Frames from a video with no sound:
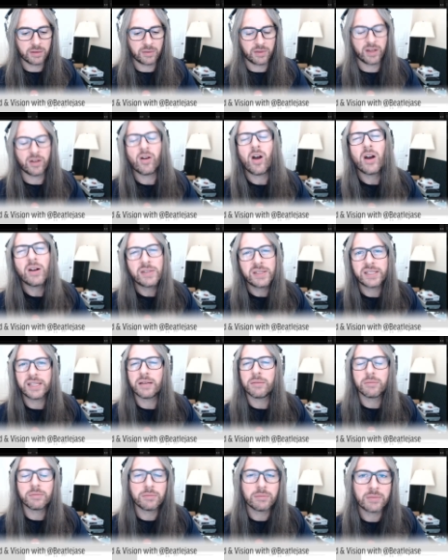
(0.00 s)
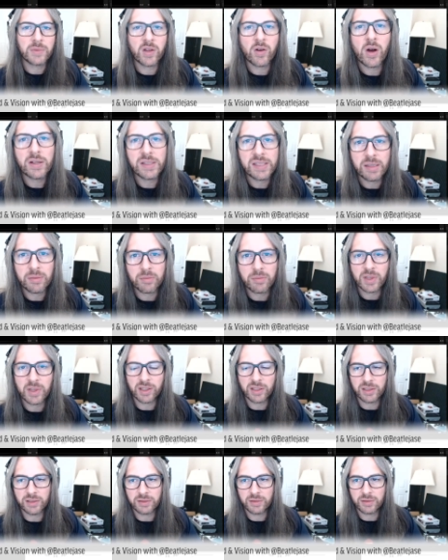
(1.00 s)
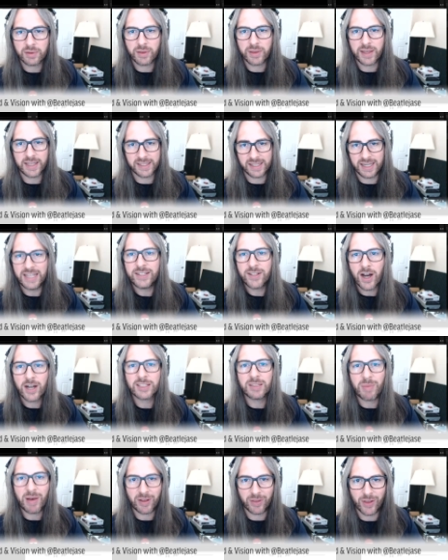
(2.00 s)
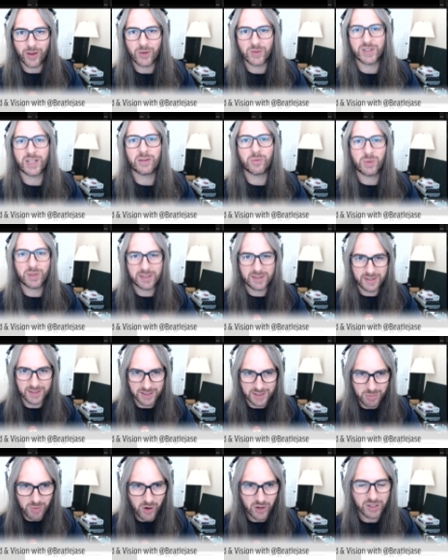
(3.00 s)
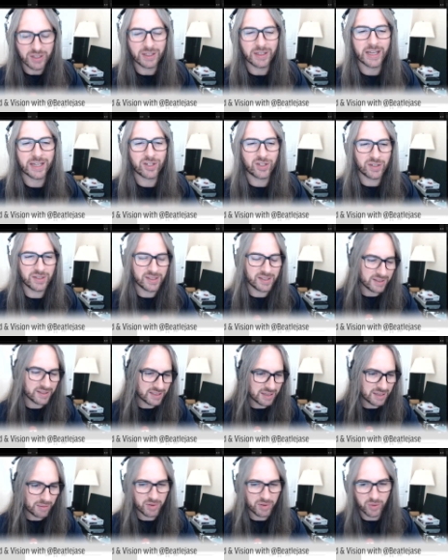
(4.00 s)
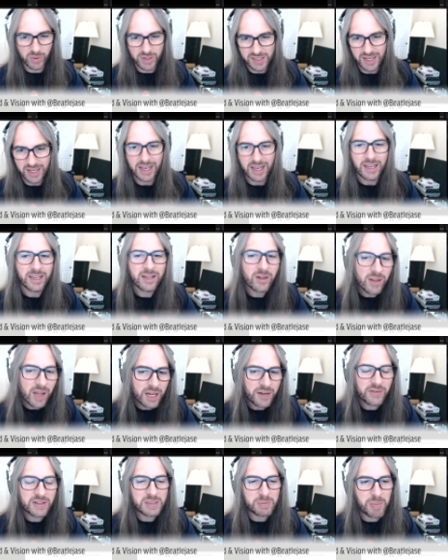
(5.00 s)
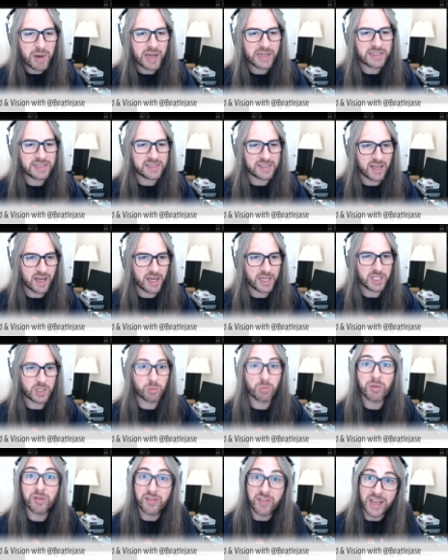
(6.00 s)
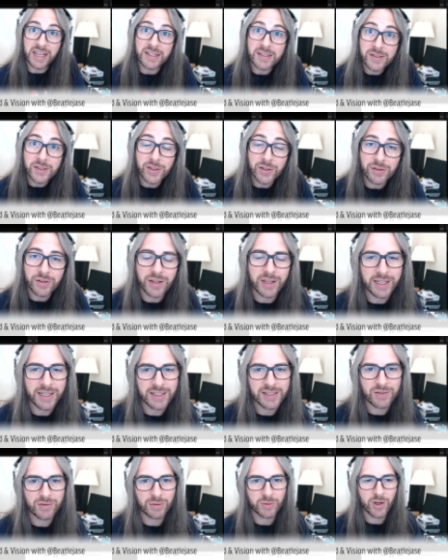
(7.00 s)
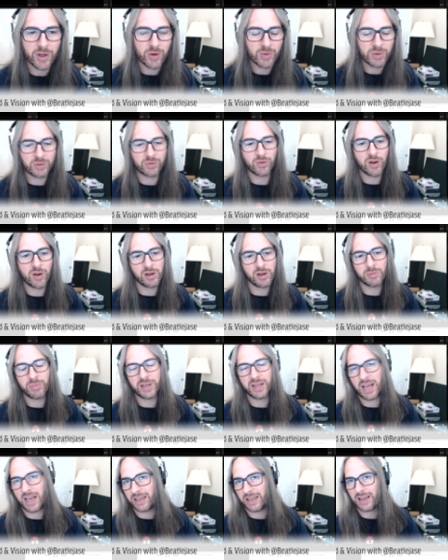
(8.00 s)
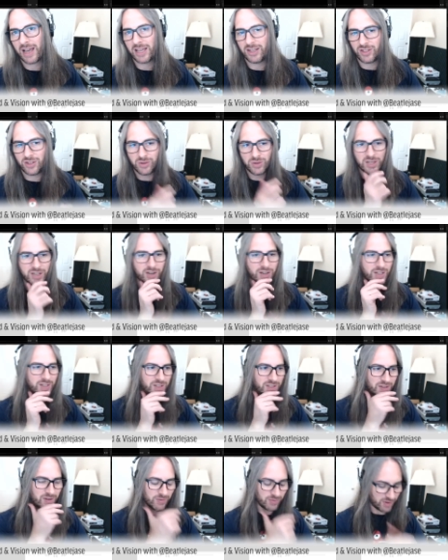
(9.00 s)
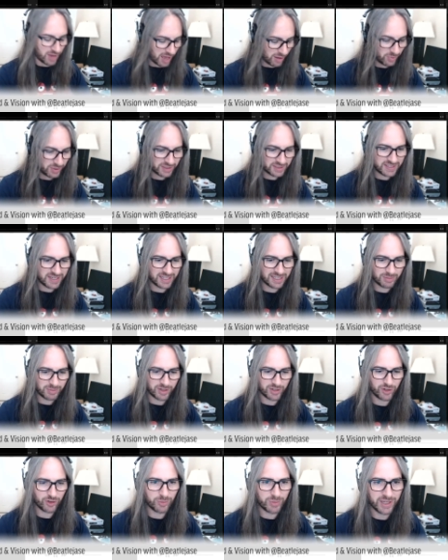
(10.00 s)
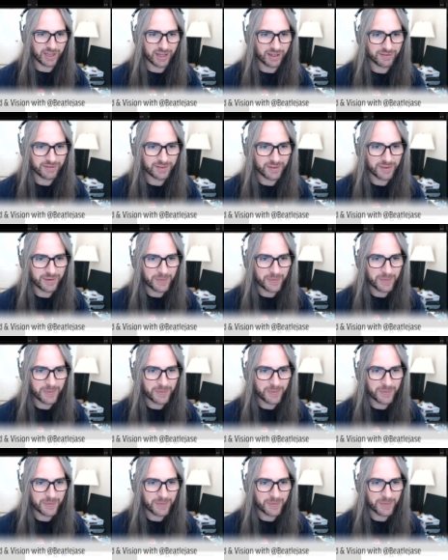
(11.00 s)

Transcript: There are some little things, and he talked about those, like with the smart collections and some of the ways. A lot of it's by design to prevent certain things from going wrong. But I do hear you, so I will tell him on your behalf.